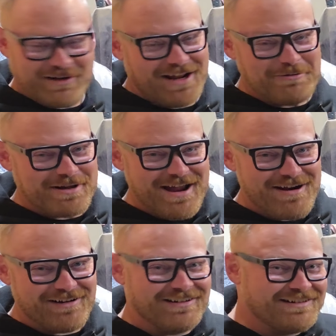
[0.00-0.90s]
but I don't
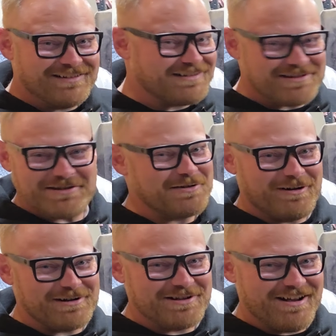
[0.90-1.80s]
care because it's
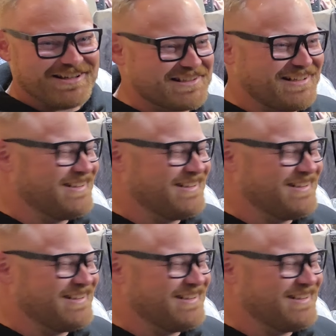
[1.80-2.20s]
our exhaust.